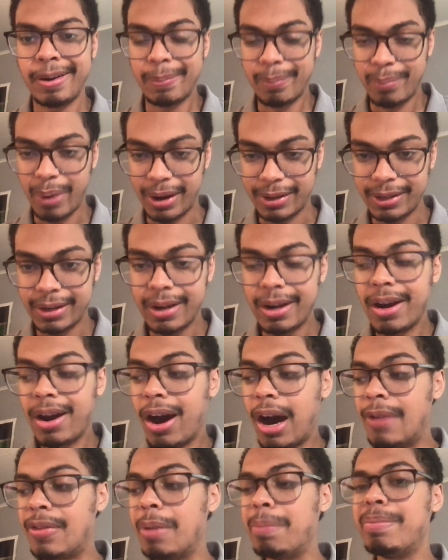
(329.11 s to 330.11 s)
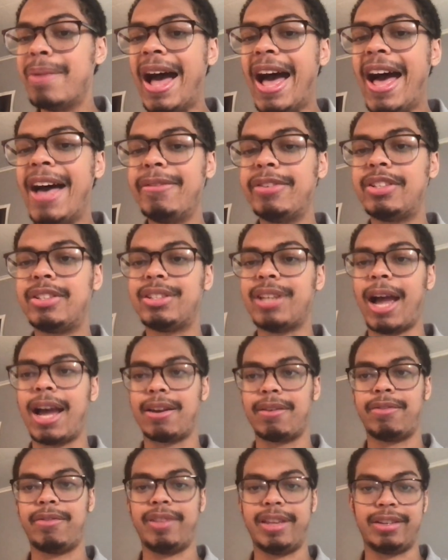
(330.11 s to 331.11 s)
But on the Mavs side
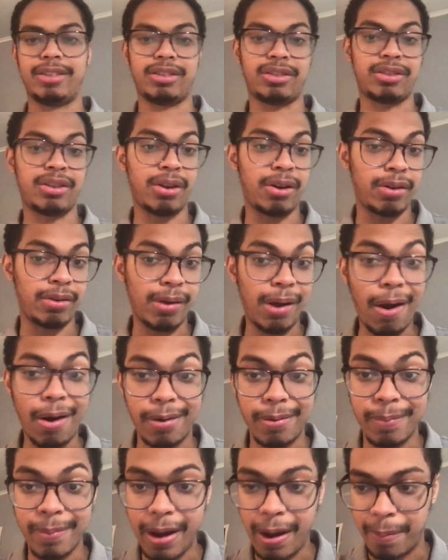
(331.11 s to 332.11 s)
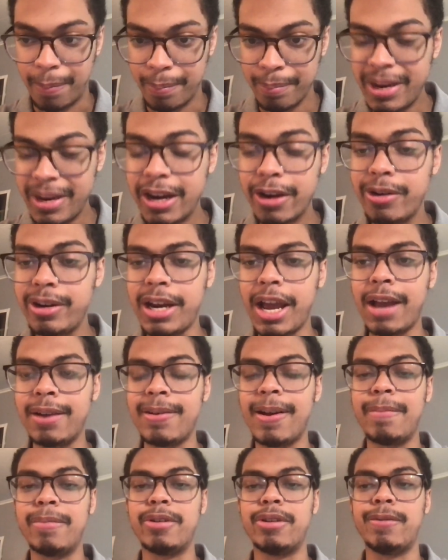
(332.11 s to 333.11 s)
of things, there are a myriad
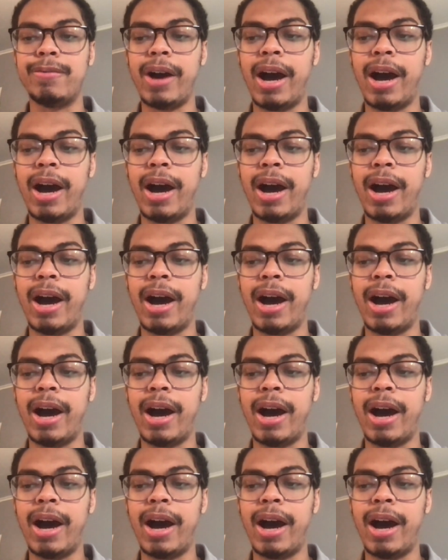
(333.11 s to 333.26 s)
number of